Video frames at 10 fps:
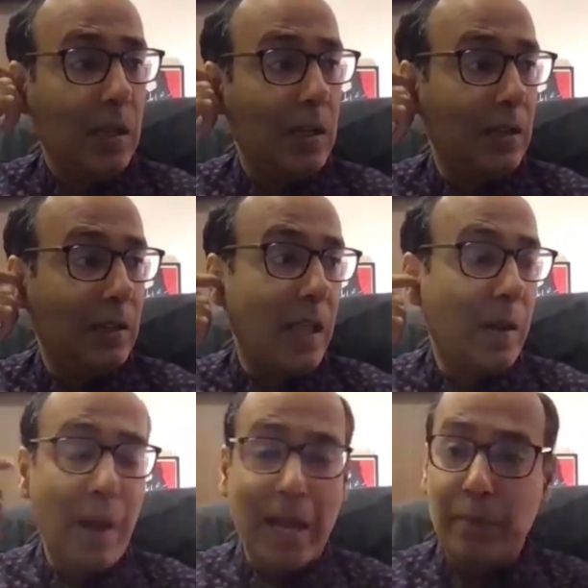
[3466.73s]

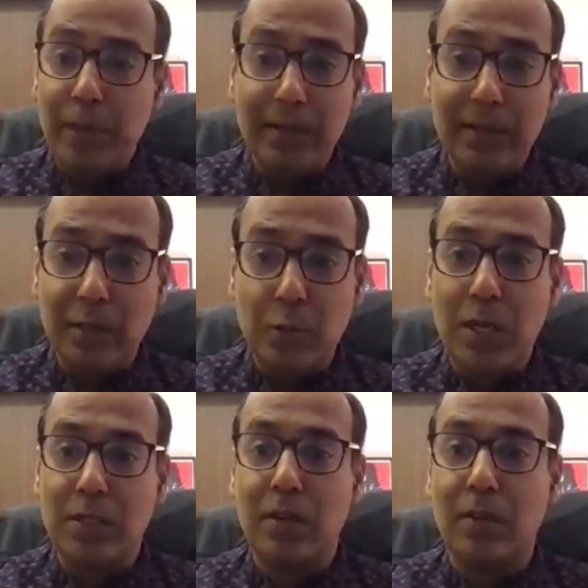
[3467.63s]
There might be a
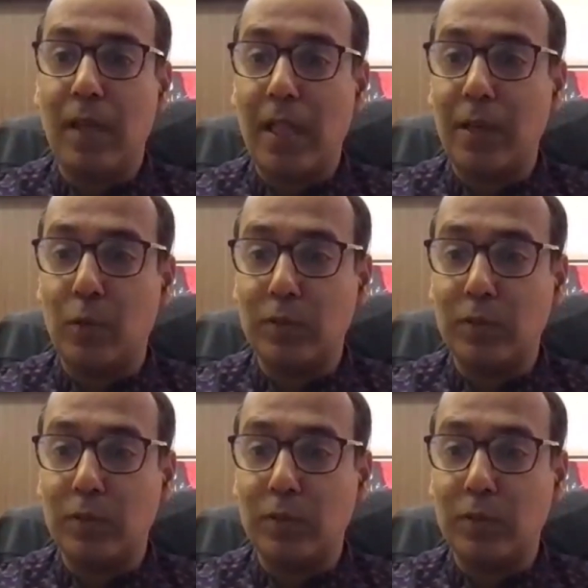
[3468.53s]
situation where,